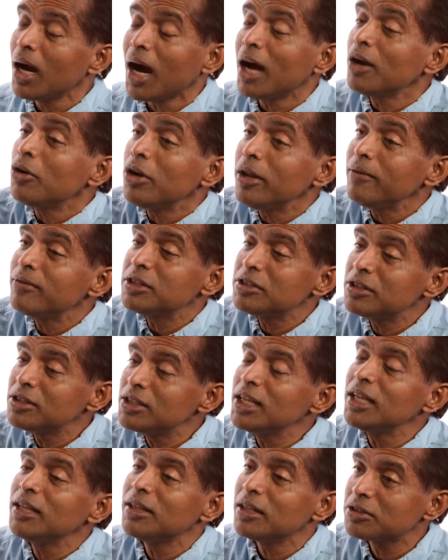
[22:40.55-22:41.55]
I don't even
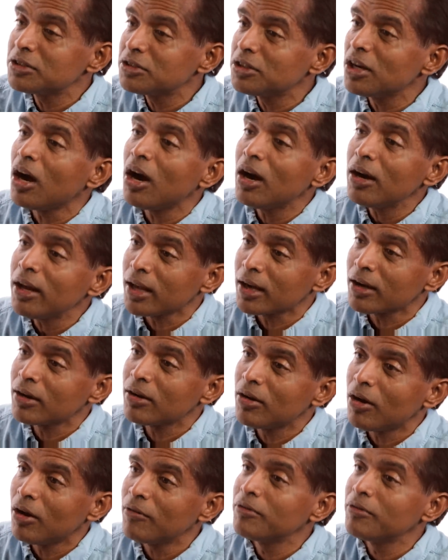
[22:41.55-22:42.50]
see the starting